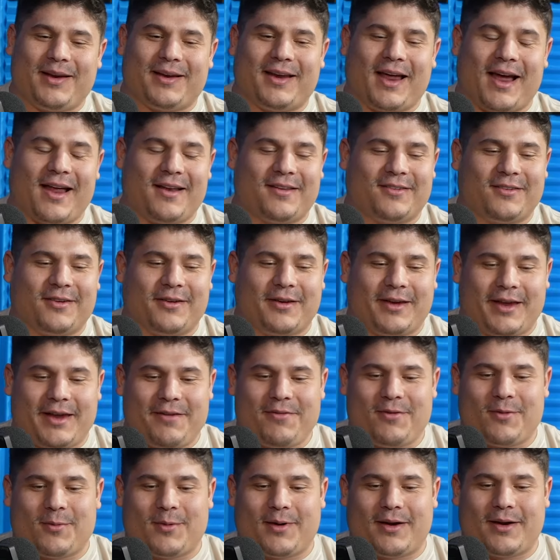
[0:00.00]
gotten so
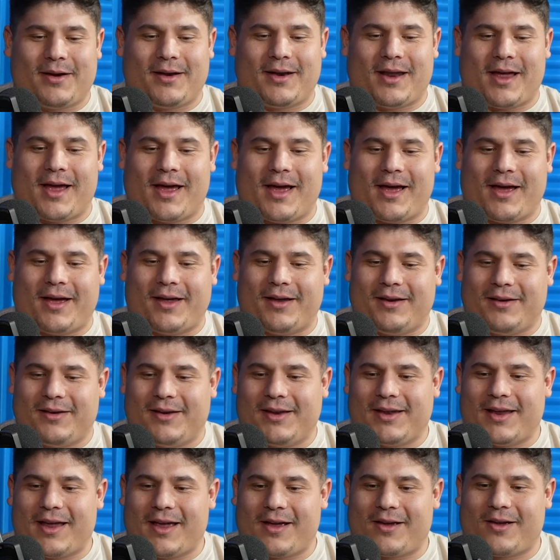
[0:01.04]
even when uh,
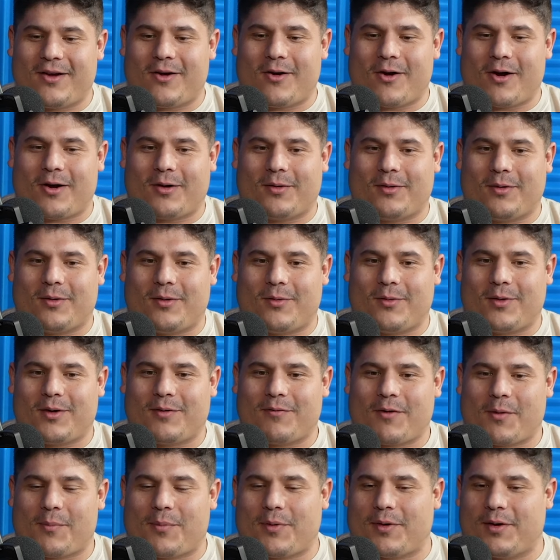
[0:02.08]
Diego, our one of
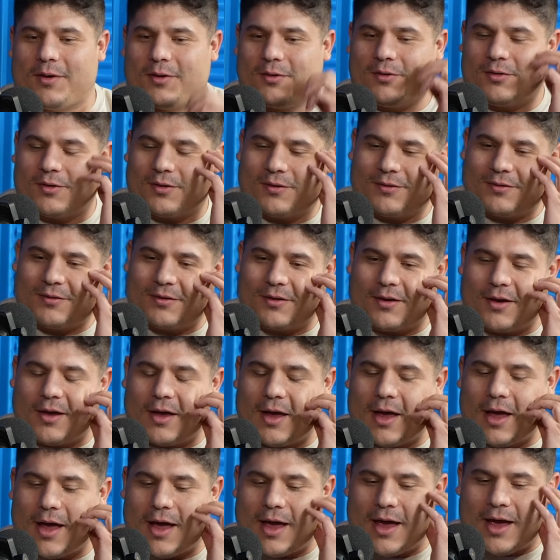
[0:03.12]
our producers,
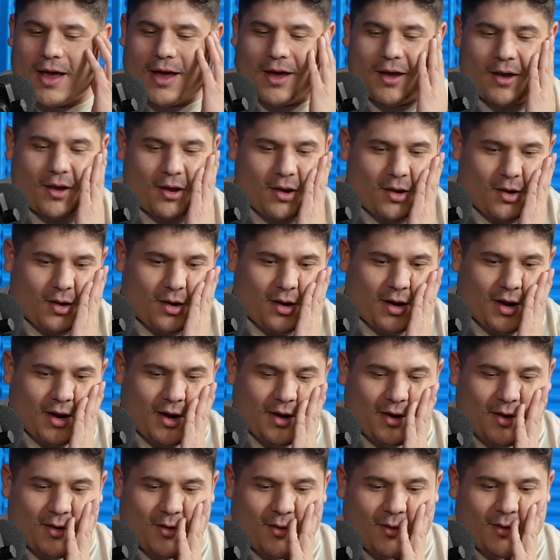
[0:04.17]
uh,
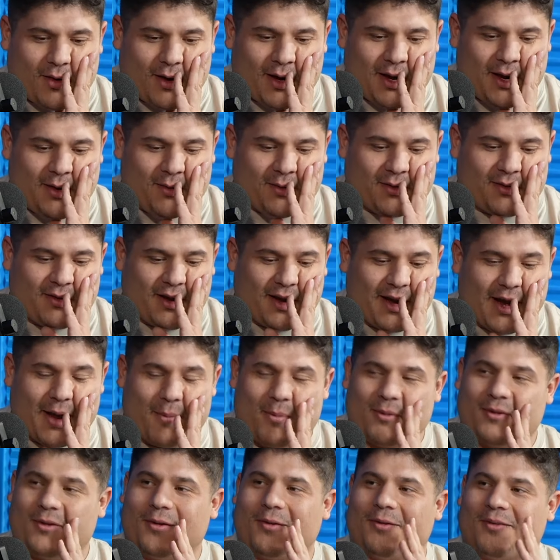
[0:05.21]
he was saying
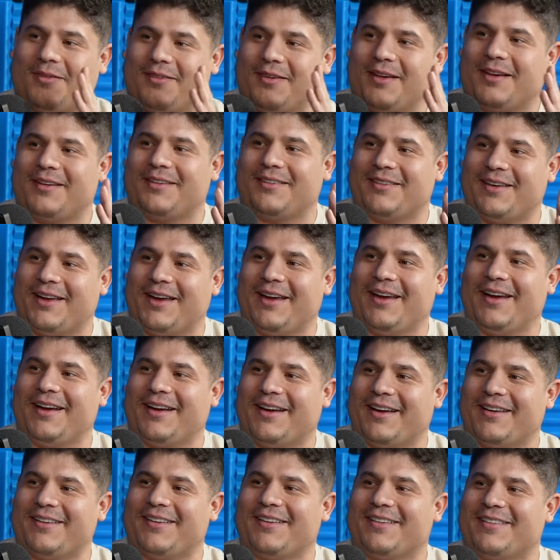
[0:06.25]
episode sixteen
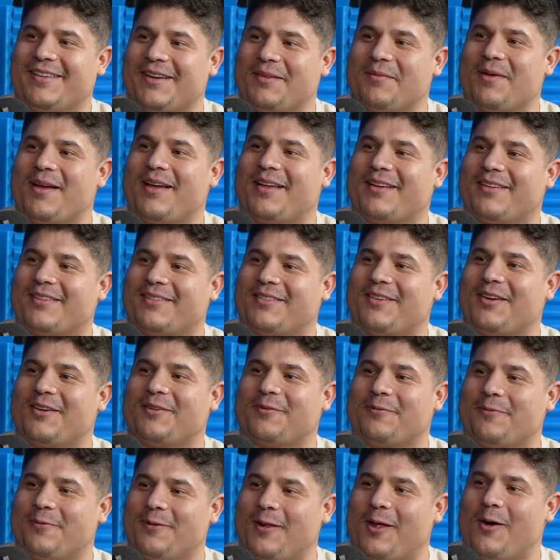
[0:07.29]
doesn't seem like it's
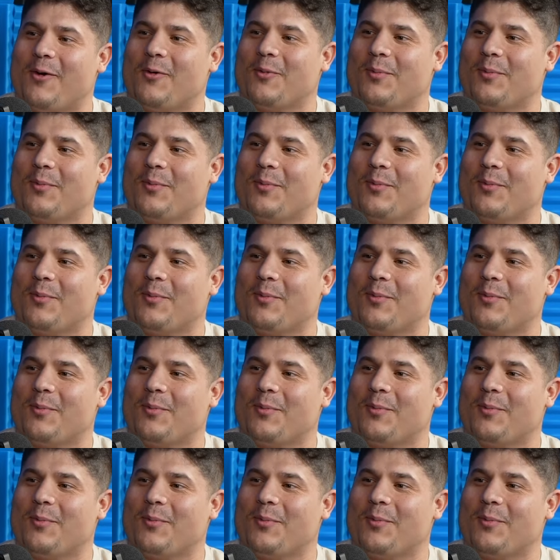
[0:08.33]
just flown